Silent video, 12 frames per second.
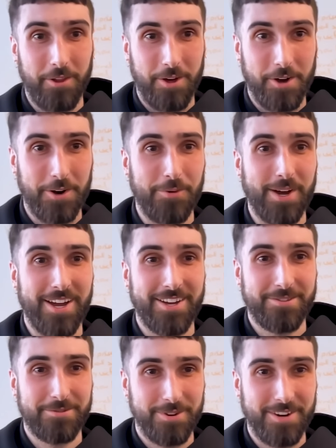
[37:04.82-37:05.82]
on our way.
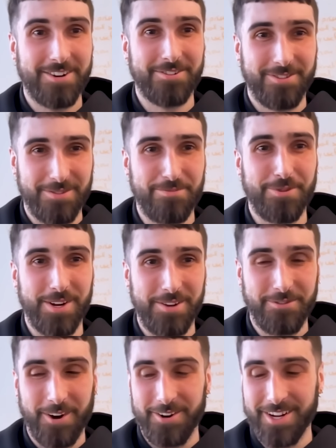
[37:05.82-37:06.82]
We're pretty
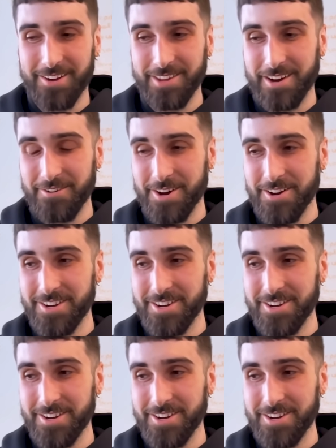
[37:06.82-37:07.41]
far down that road.